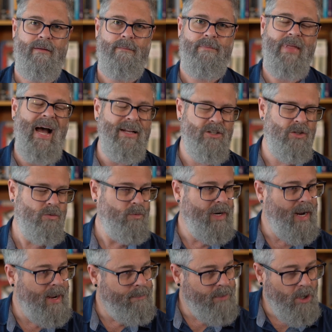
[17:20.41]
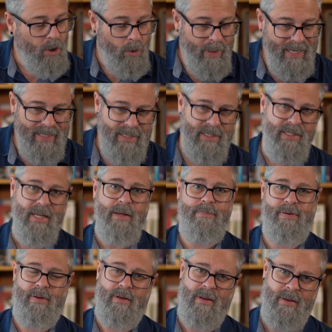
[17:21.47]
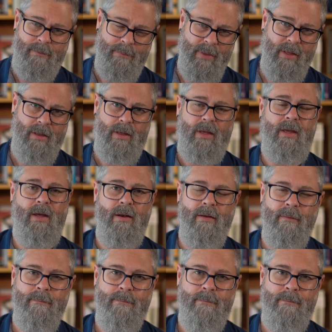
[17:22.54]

That's what I'm going deep in.